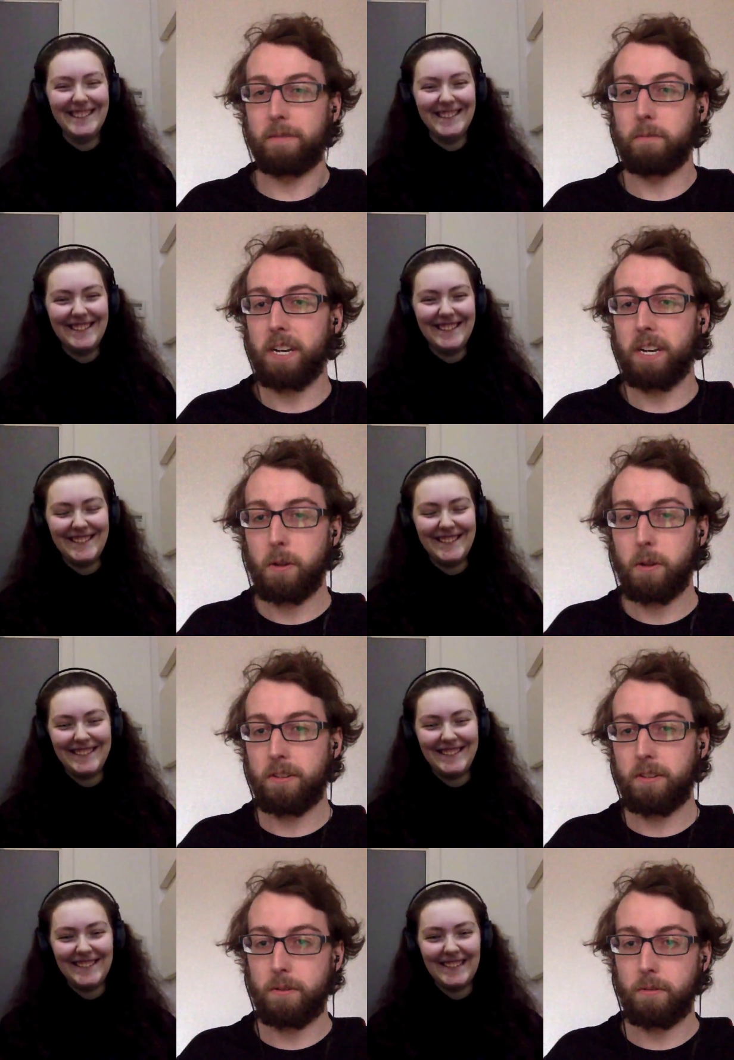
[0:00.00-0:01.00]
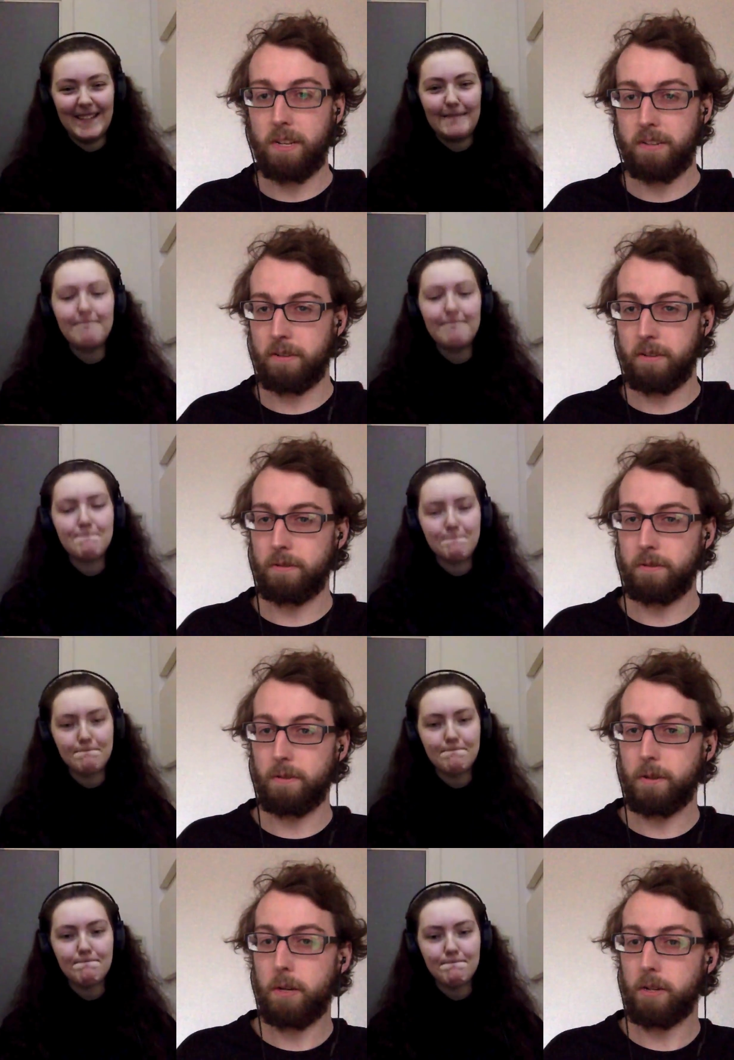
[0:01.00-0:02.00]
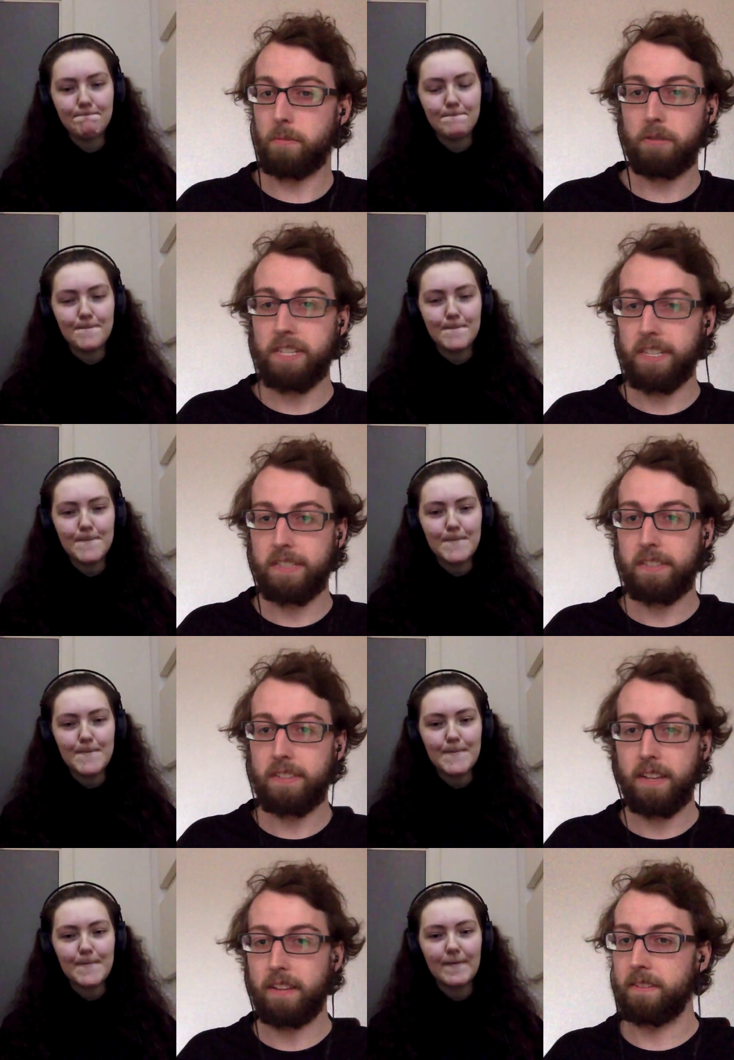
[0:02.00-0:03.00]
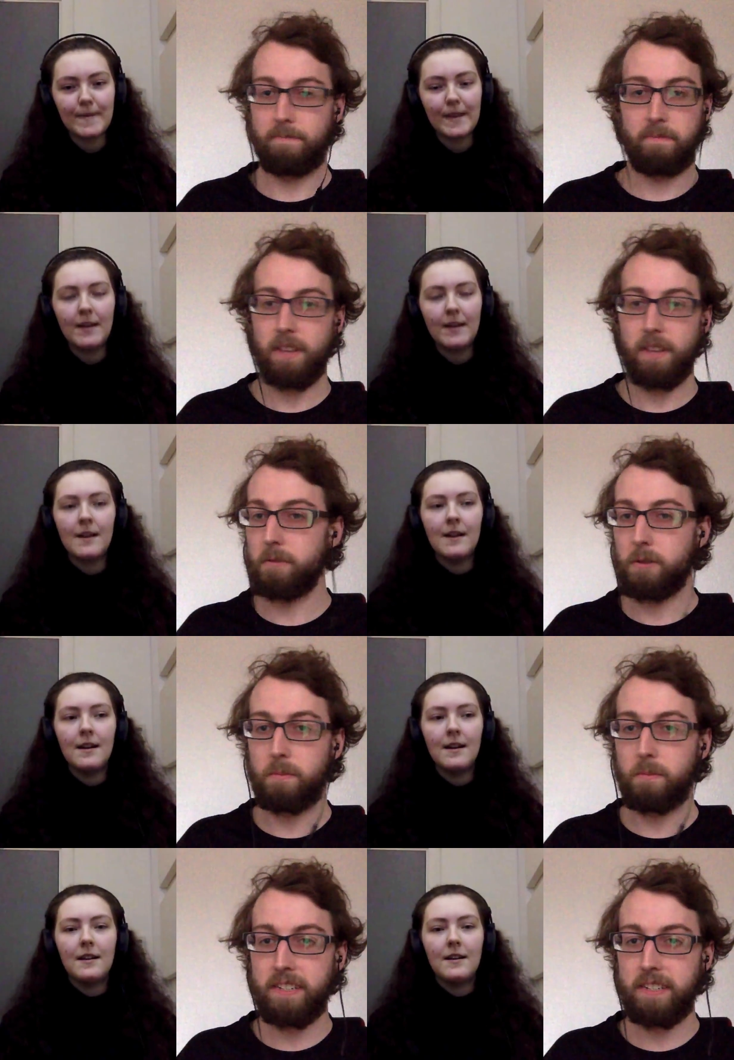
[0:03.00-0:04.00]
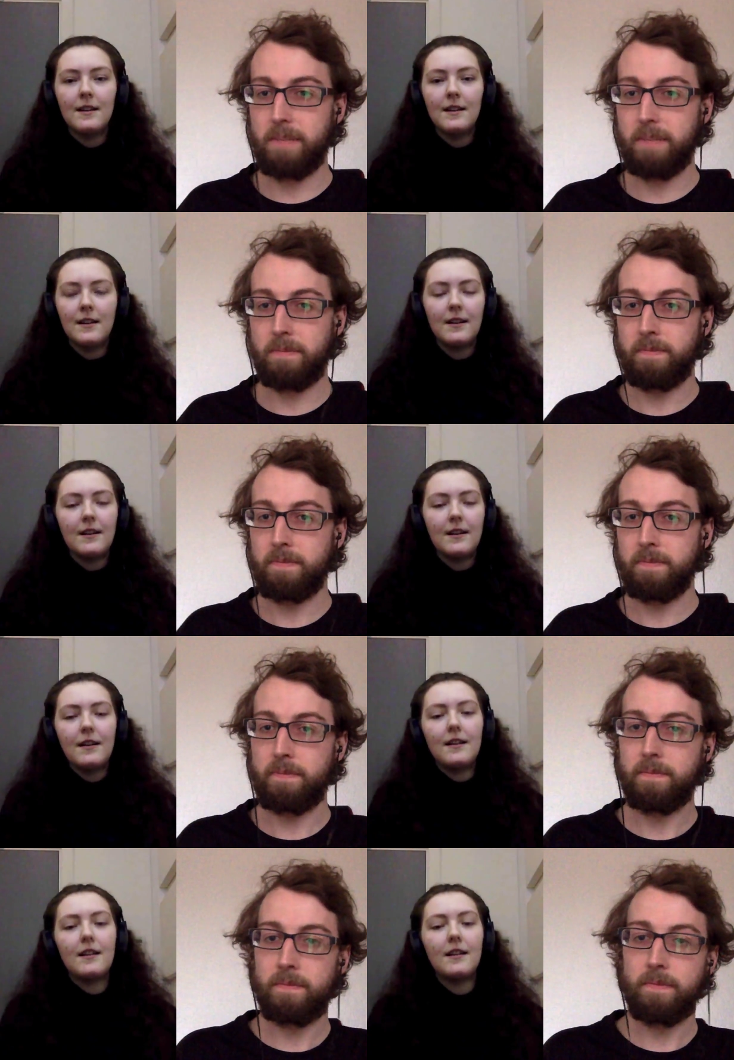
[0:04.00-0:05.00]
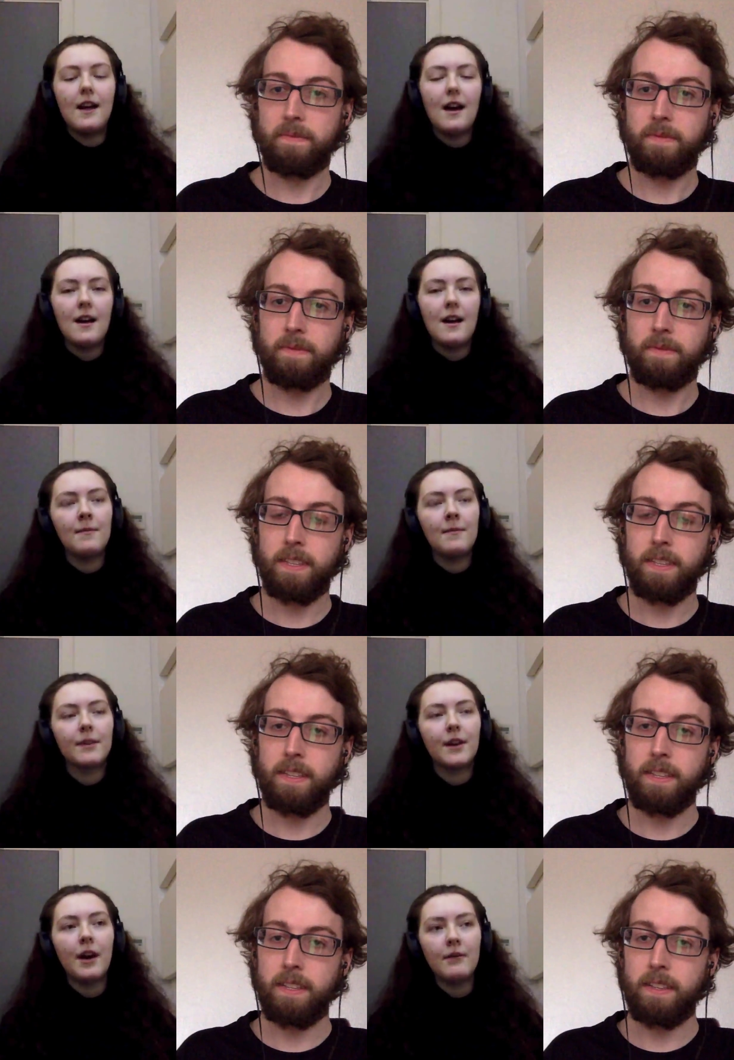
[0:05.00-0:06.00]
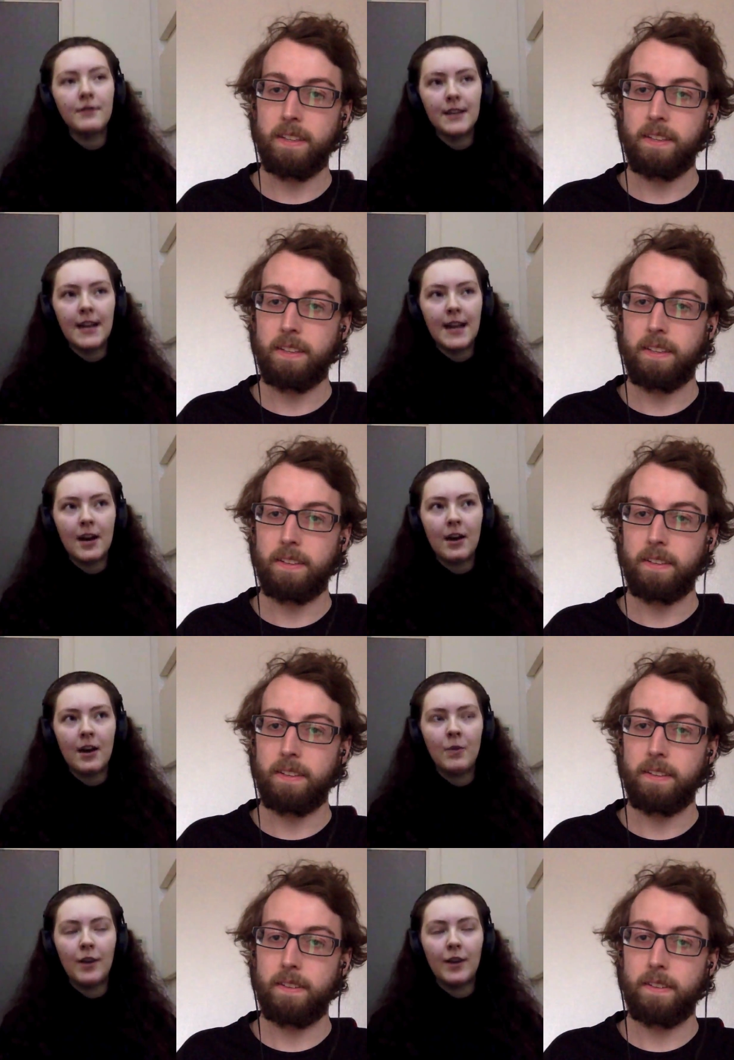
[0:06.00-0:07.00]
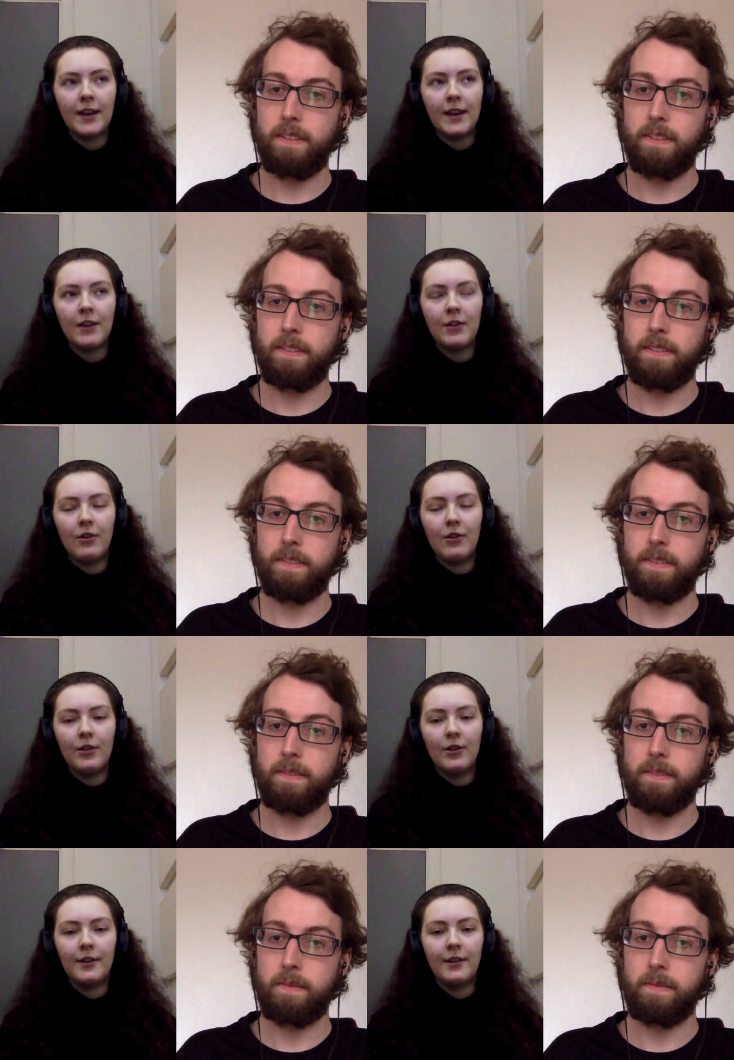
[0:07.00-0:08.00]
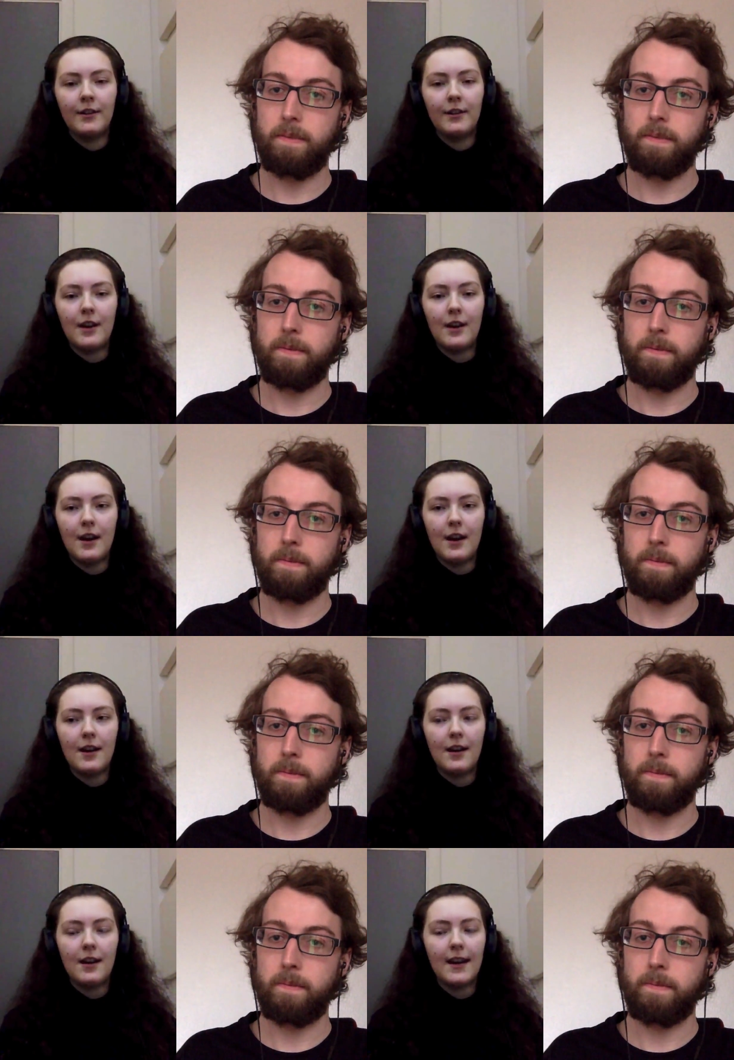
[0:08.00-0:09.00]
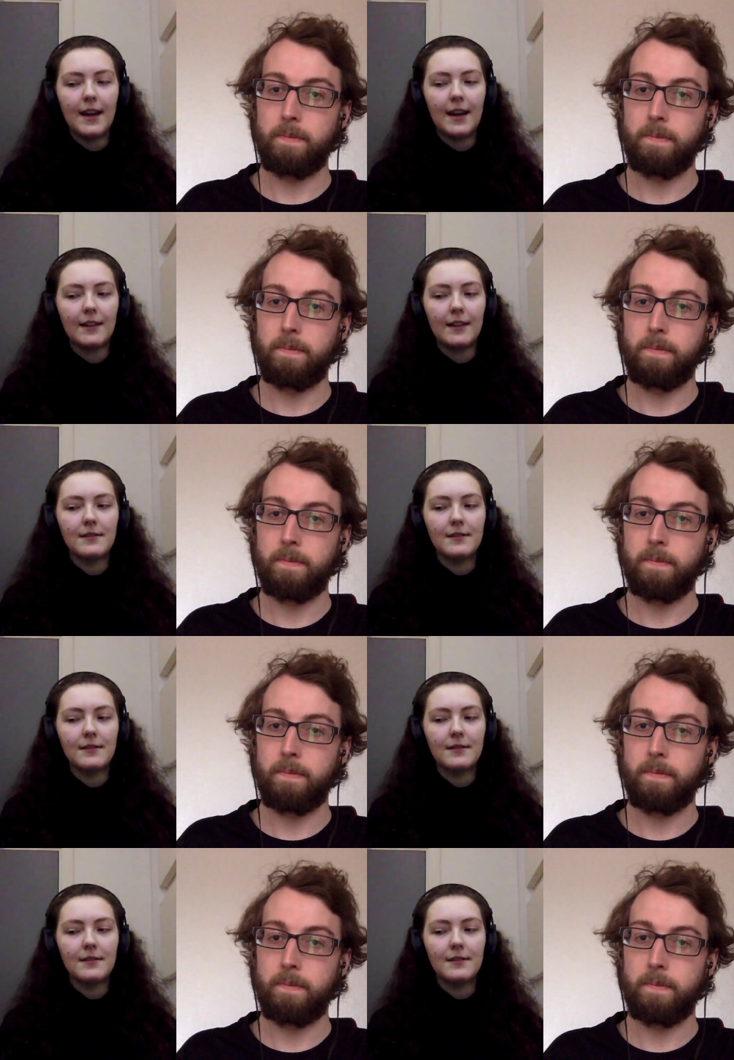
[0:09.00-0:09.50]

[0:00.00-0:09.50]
Speaker 1: whatever you want. So, what are your your current projects, and how do you manage them?
Speaker 2: Um, currently, I'm working on uh, a